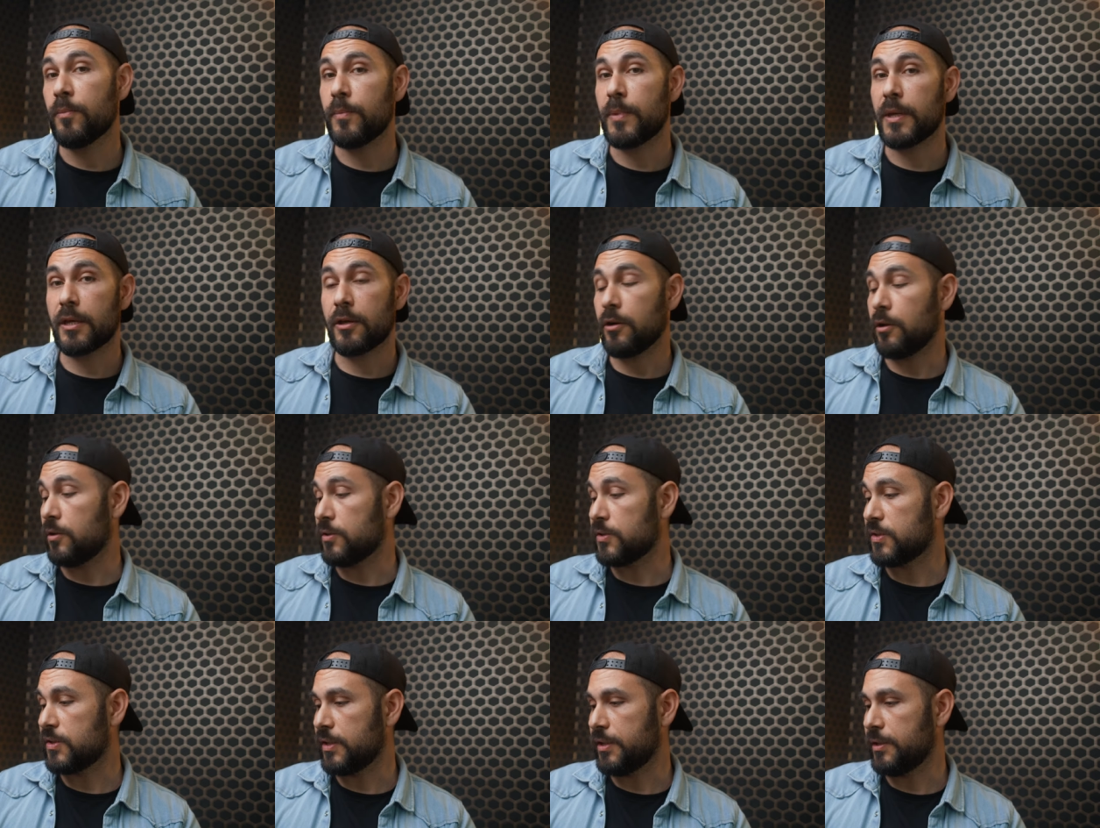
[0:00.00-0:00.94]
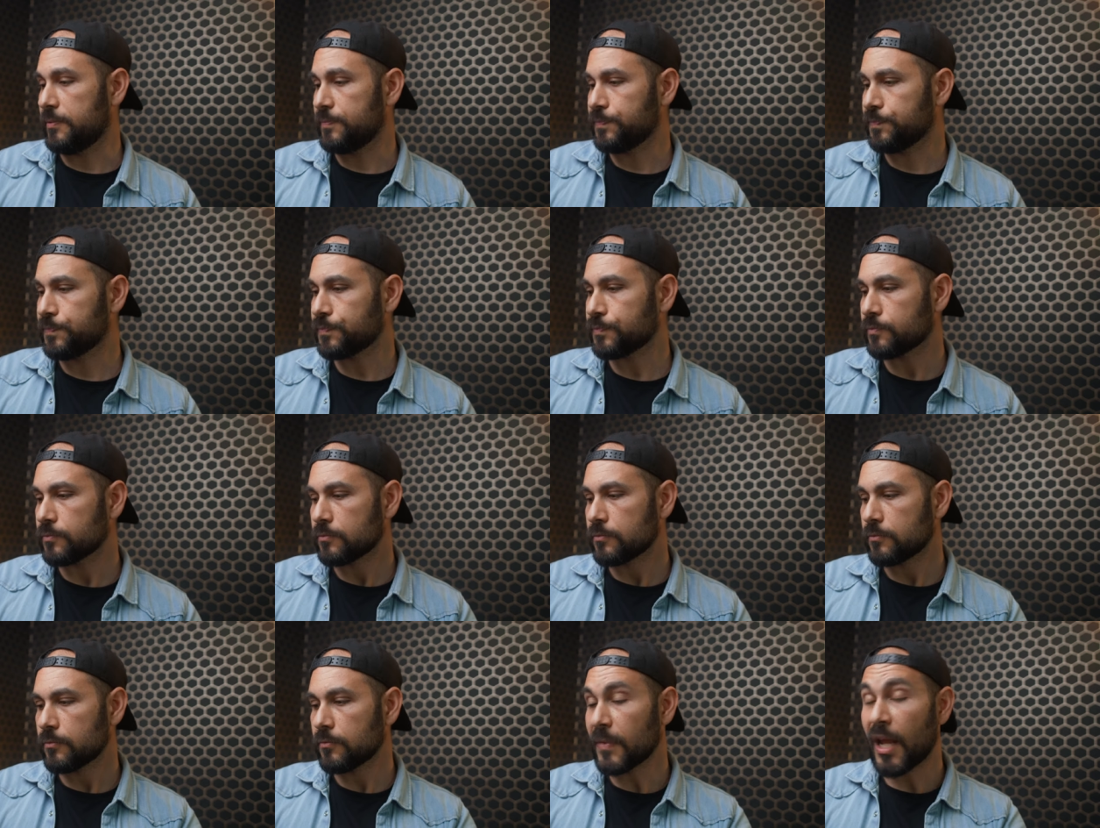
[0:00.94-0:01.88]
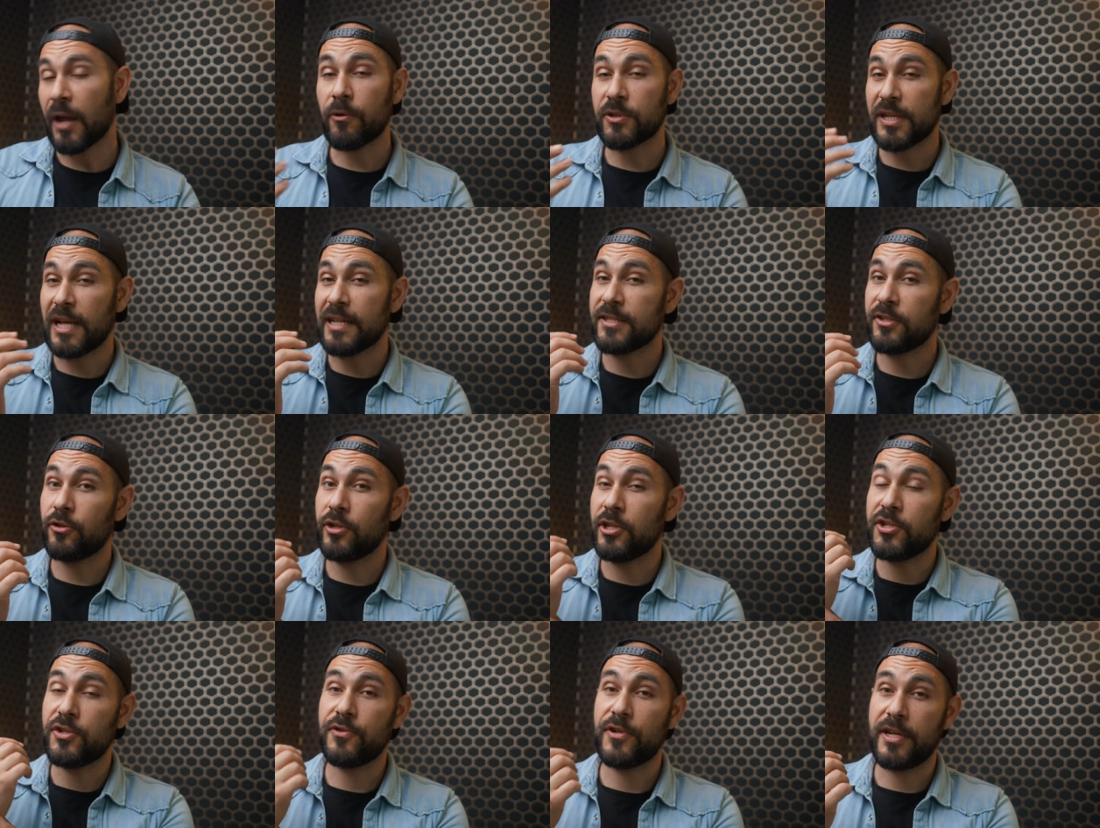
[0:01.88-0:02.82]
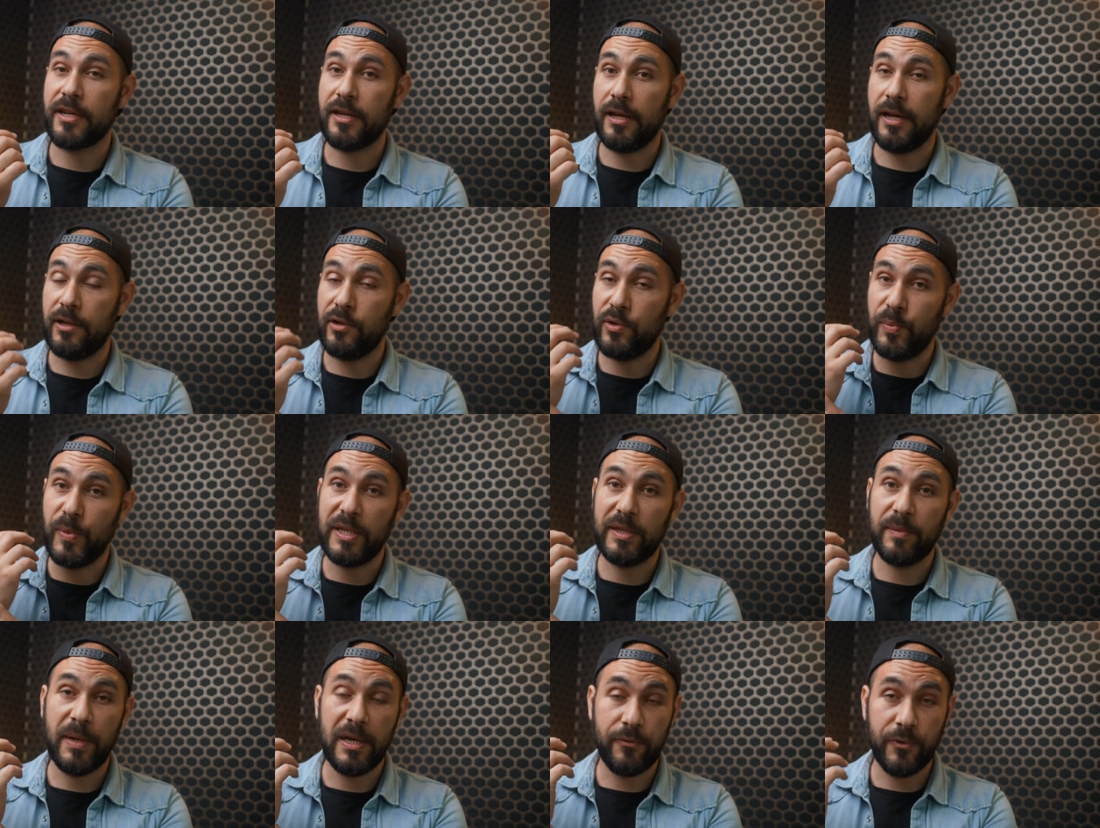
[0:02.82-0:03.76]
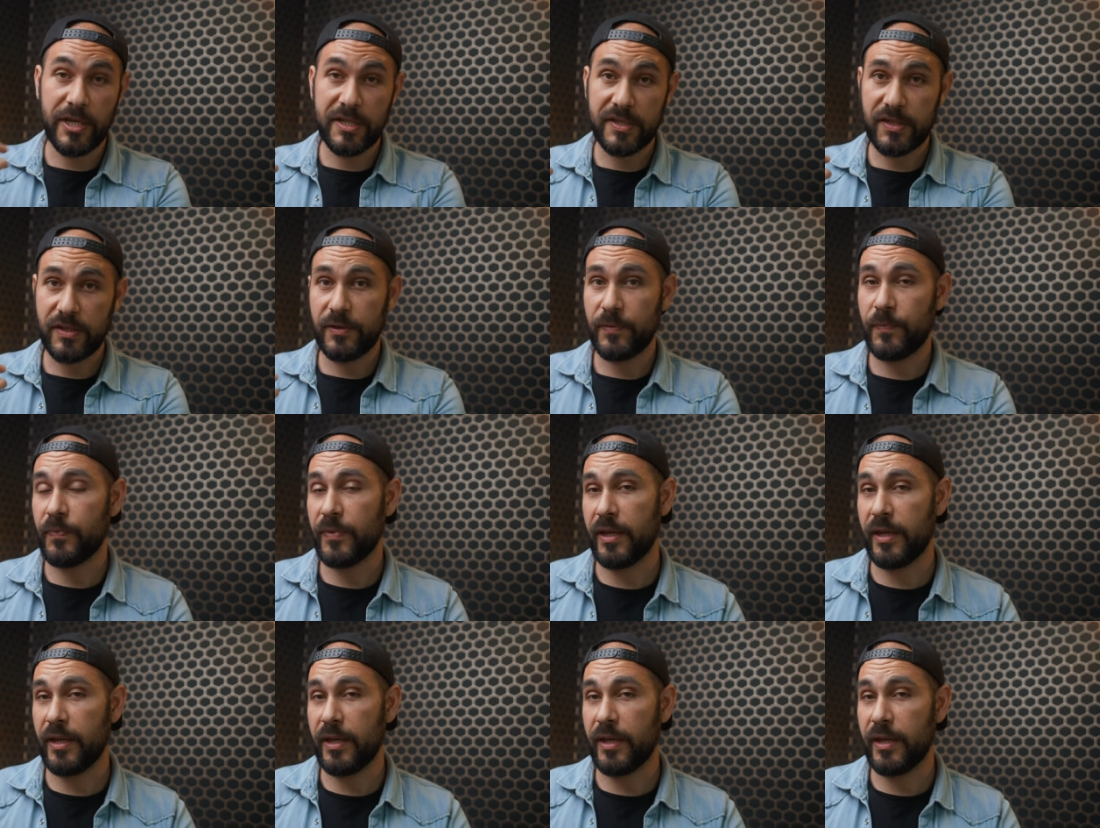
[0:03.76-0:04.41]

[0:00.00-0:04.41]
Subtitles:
because I was also injuring a little bit my wrist,